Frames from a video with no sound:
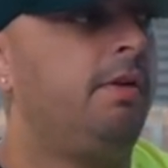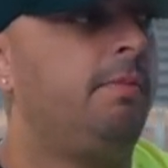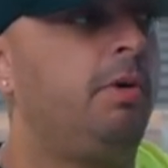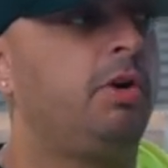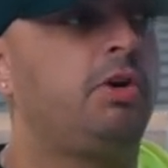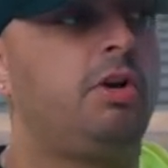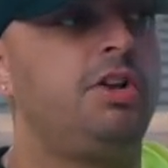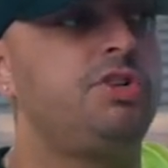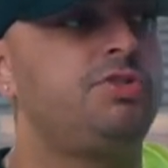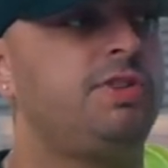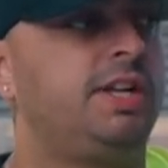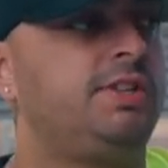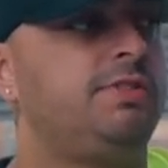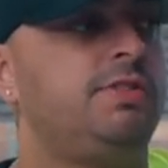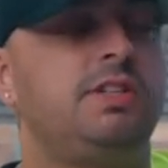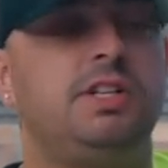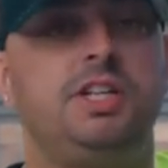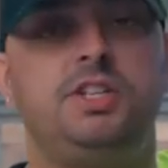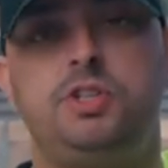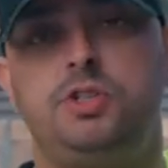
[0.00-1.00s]
My contractor
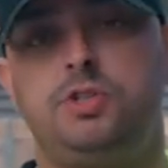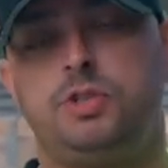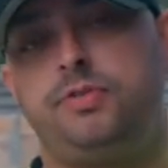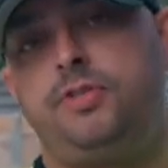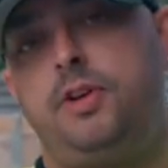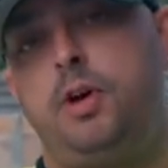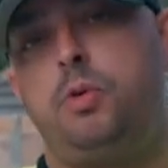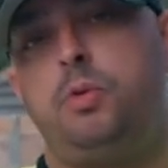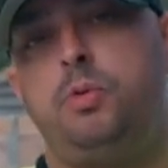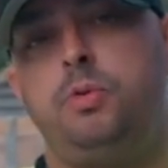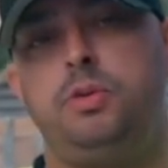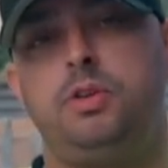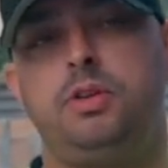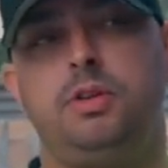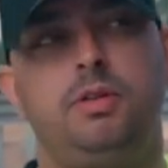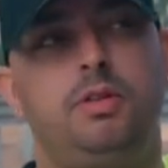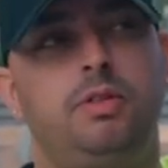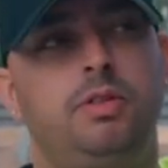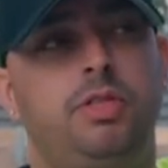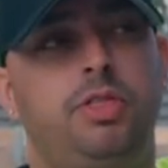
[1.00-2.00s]
has literally just phoned
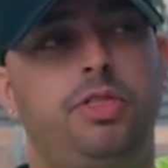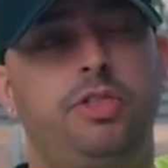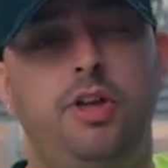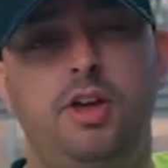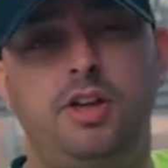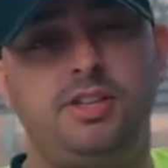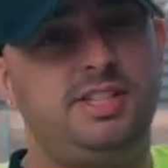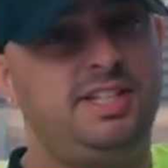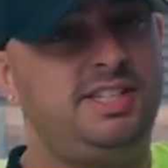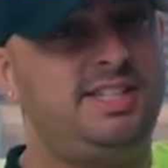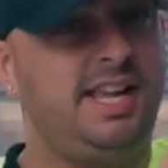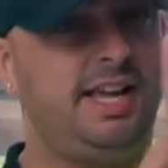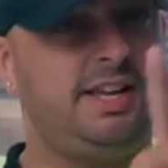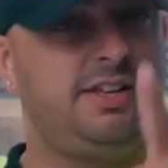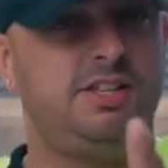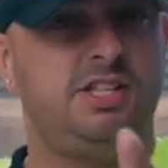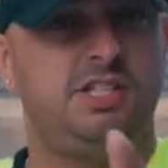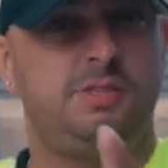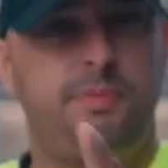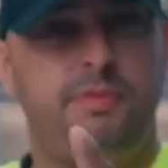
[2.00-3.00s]
30
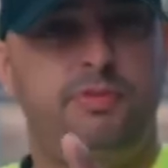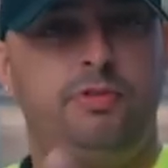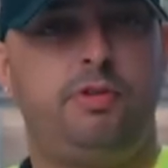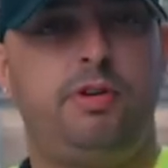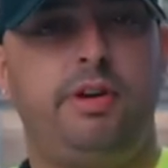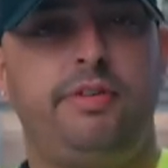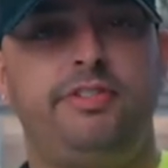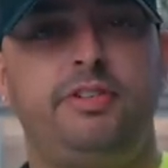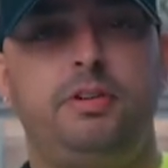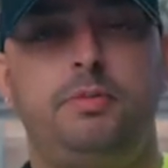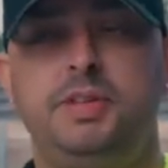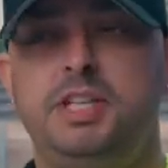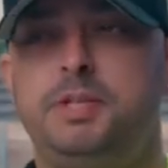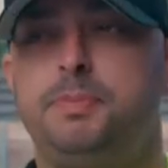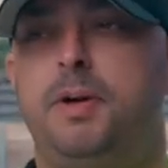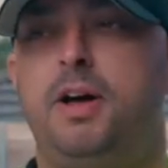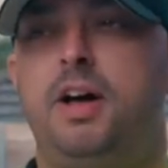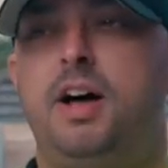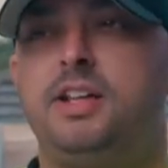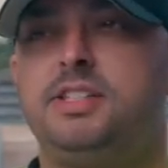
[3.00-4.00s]
seconds before I filmed this
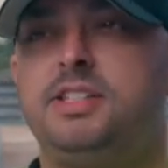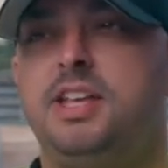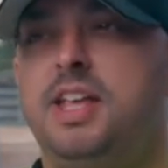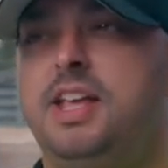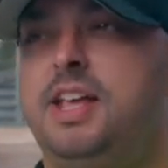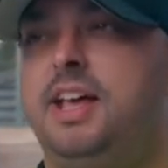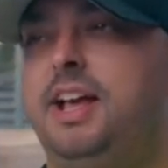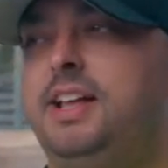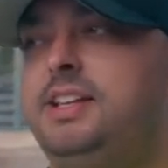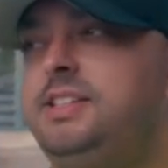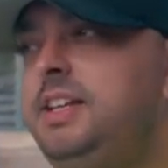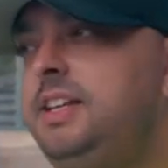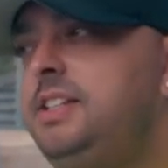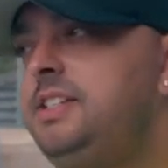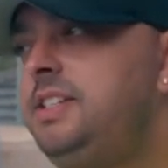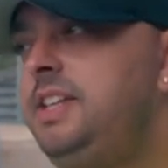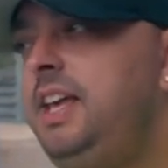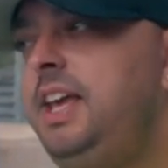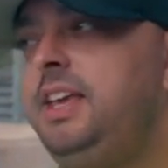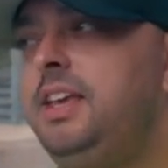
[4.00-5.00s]
part and said,
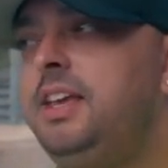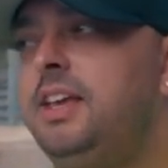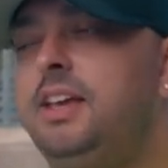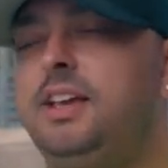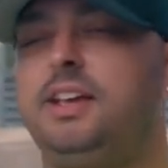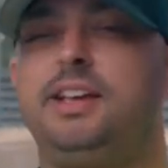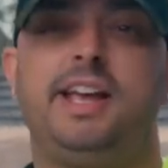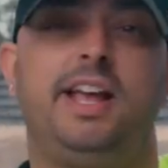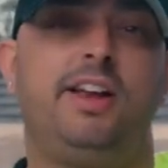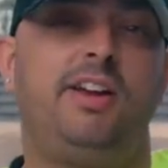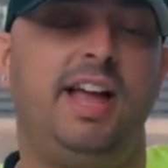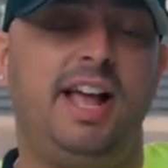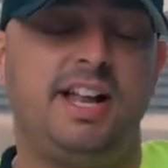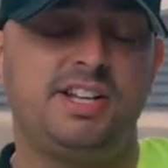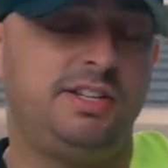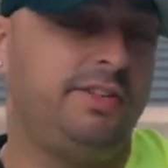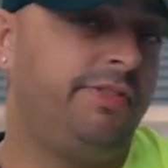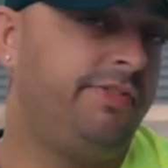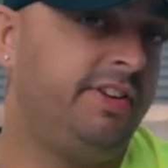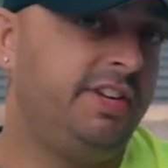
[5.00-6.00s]
Steve, can I
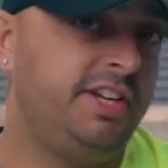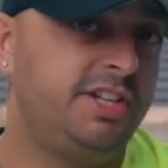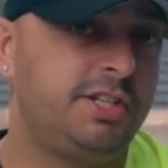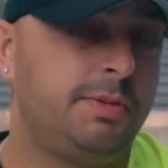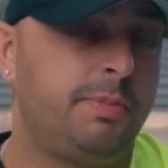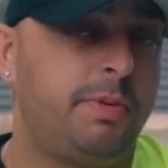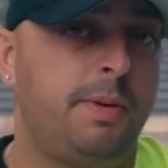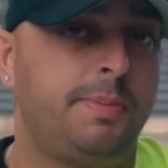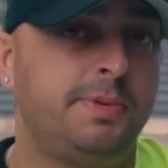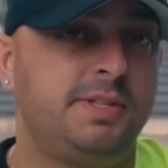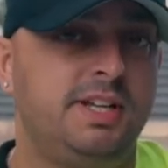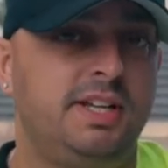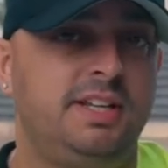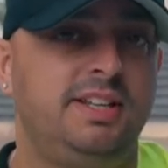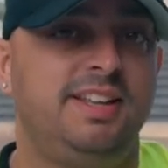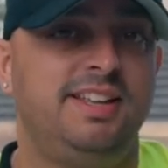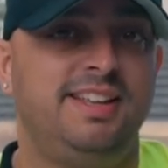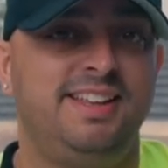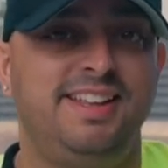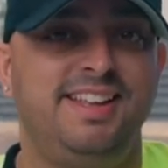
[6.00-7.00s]
actually finish the property?
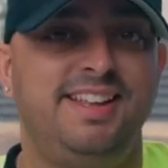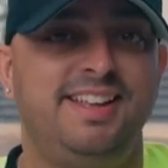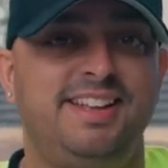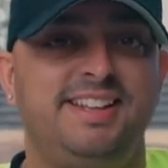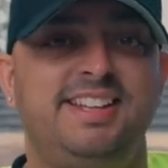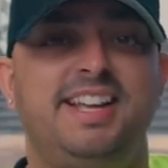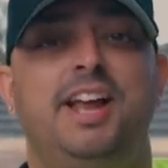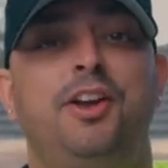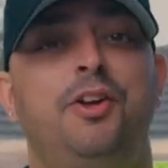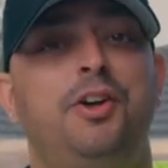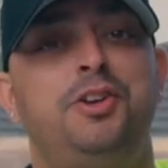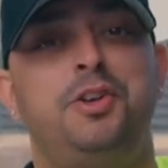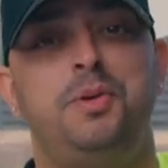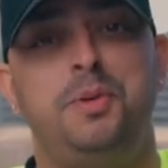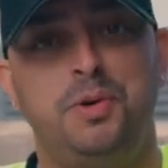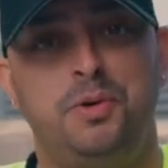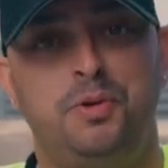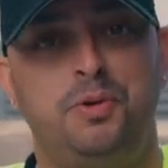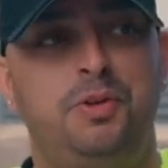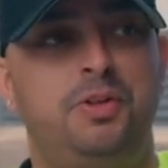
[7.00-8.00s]
Can I do
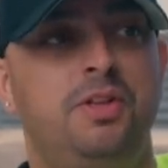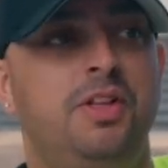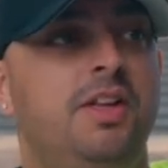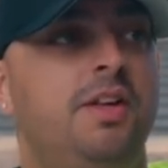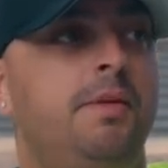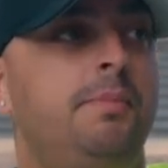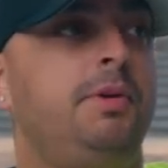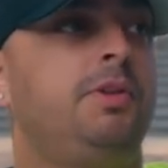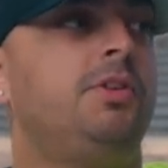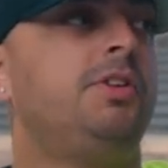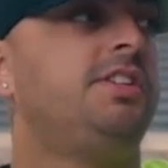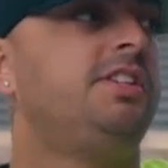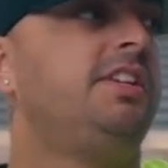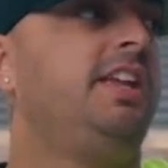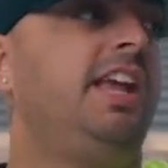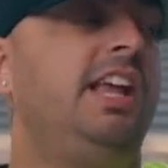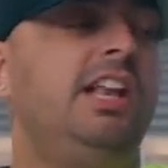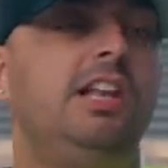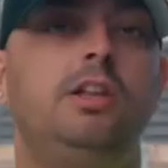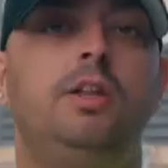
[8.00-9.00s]
it all? Because
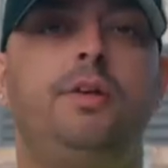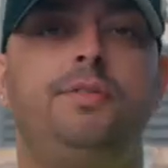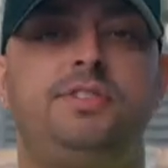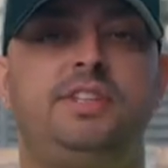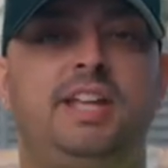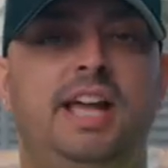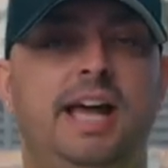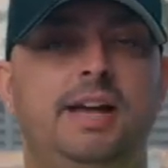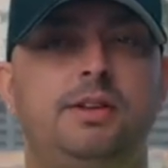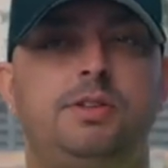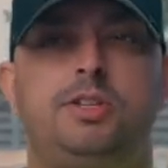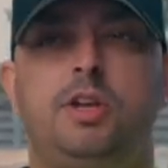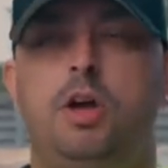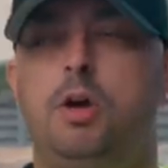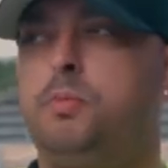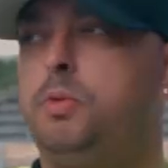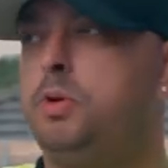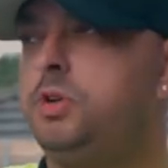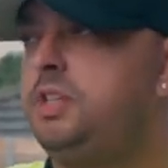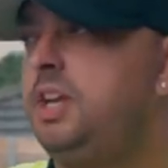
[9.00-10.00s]
he loves the house
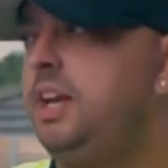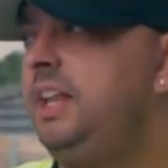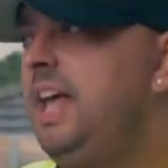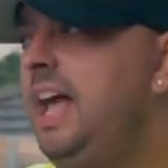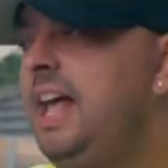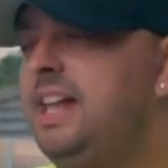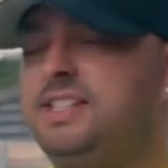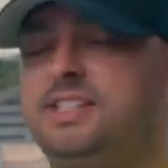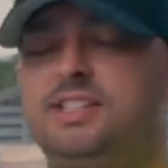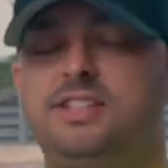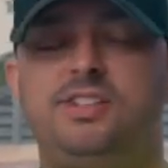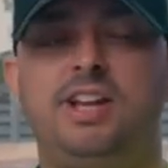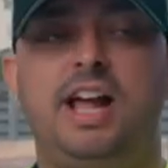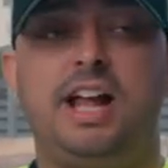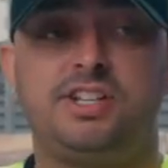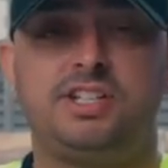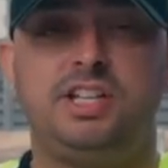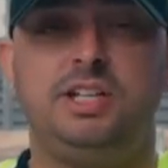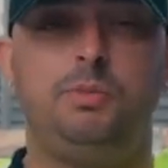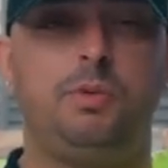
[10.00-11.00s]
so much that he
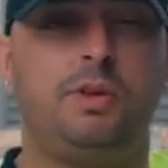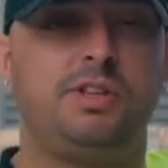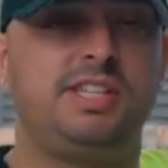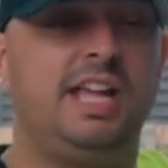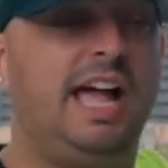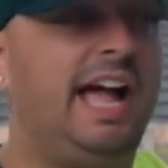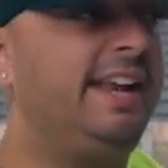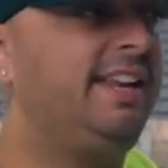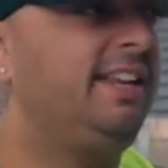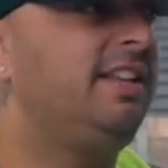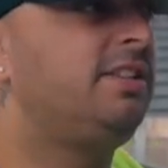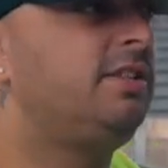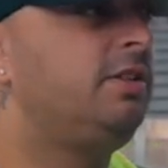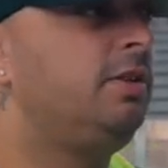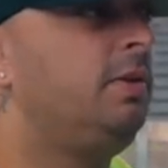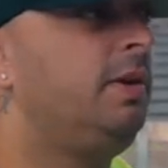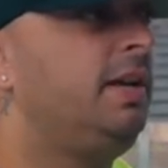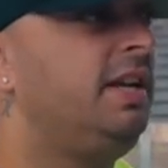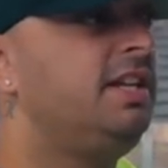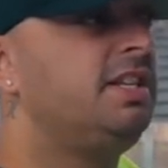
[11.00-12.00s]
actually wants to add it
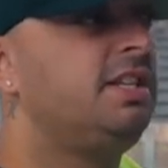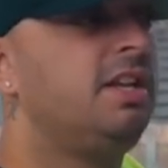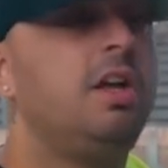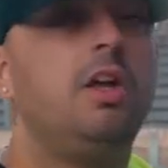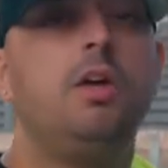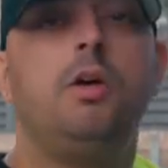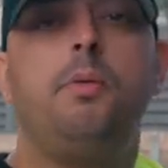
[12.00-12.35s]
to his